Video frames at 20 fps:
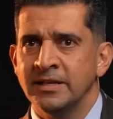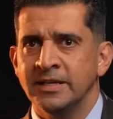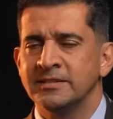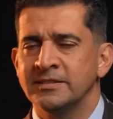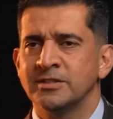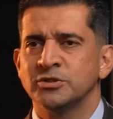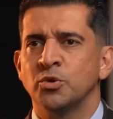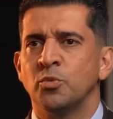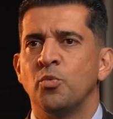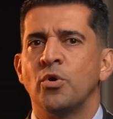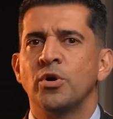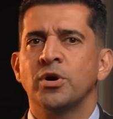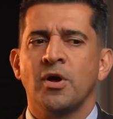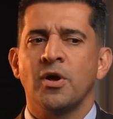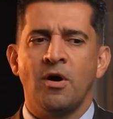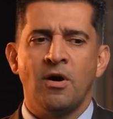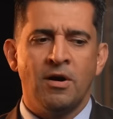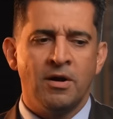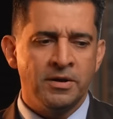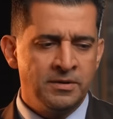It doesn't
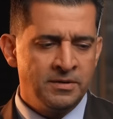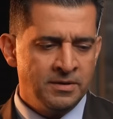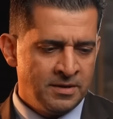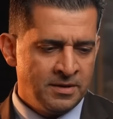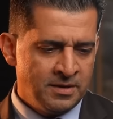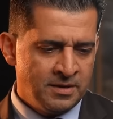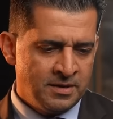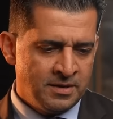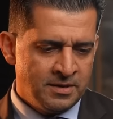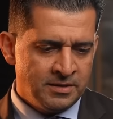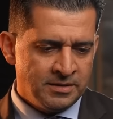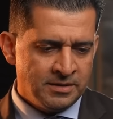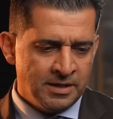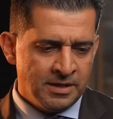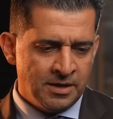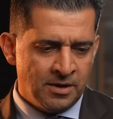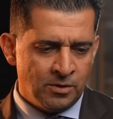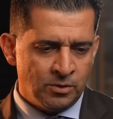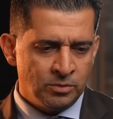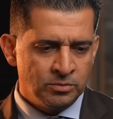work on,
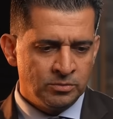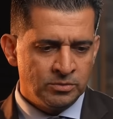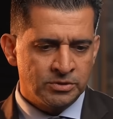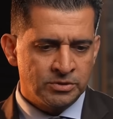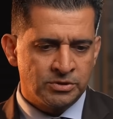you know,